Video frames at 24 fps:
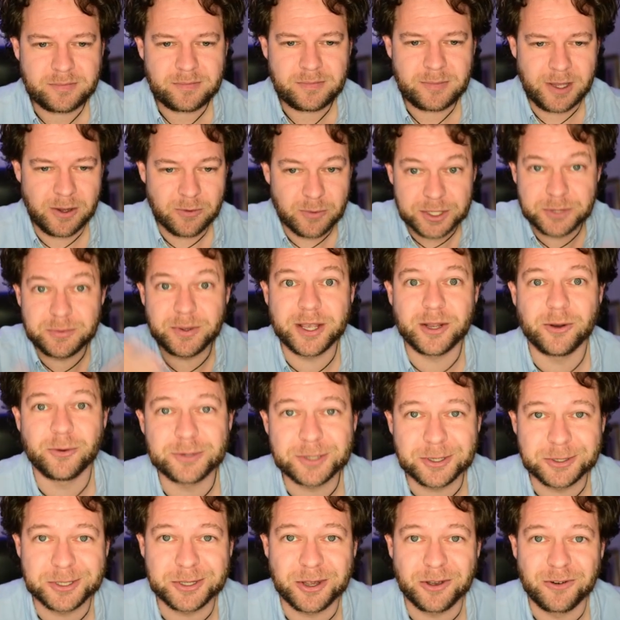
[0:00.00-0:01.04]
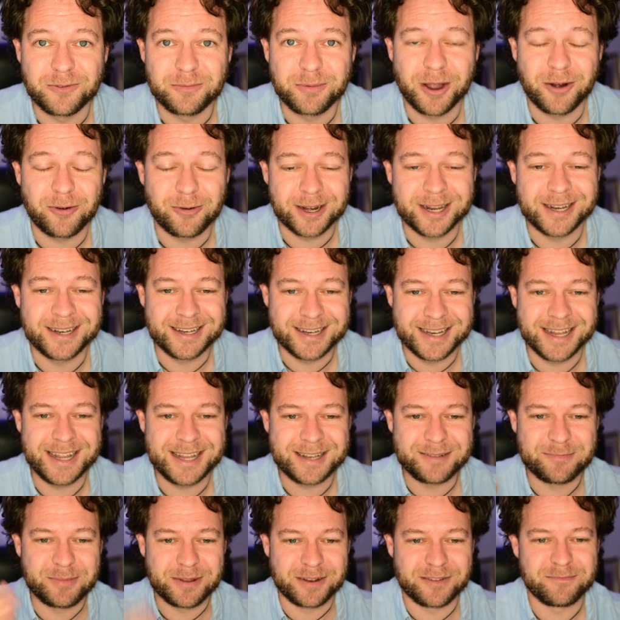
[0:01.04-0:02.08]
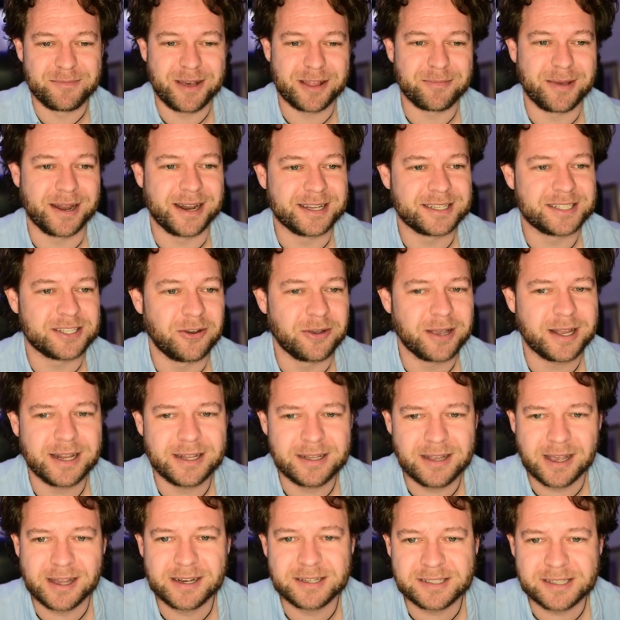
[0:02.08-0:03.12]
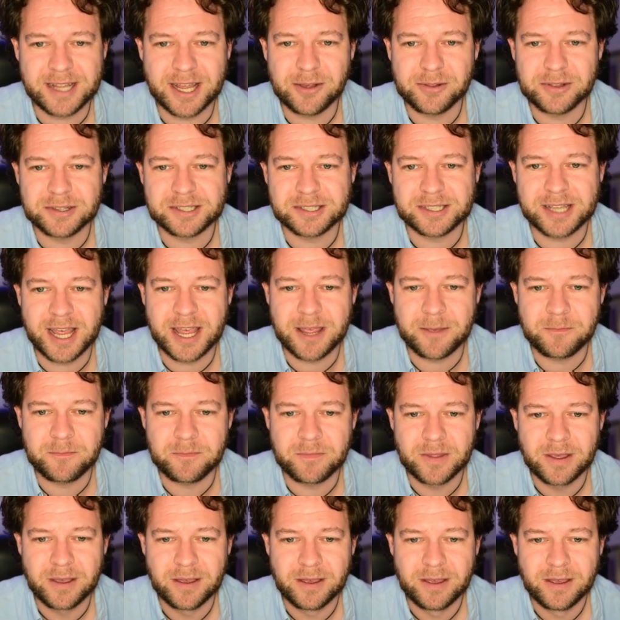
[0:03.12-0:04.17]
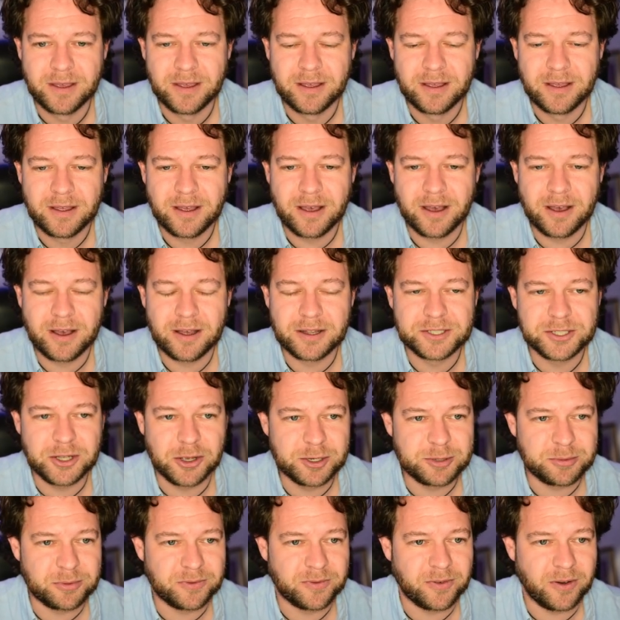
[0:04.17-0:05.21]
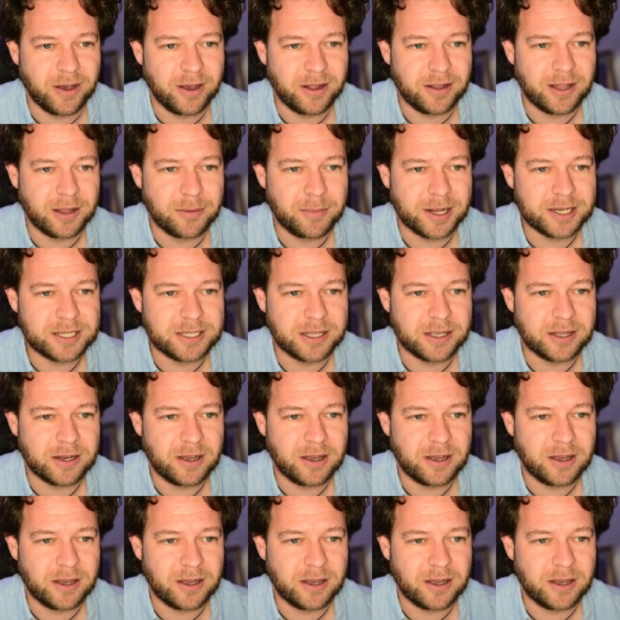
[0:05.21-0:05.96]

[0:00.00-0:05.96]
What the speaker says: which we can also solve by a really neat bit of mathematics. So I'm going to stay on the same Geogebra file. I'm actually going to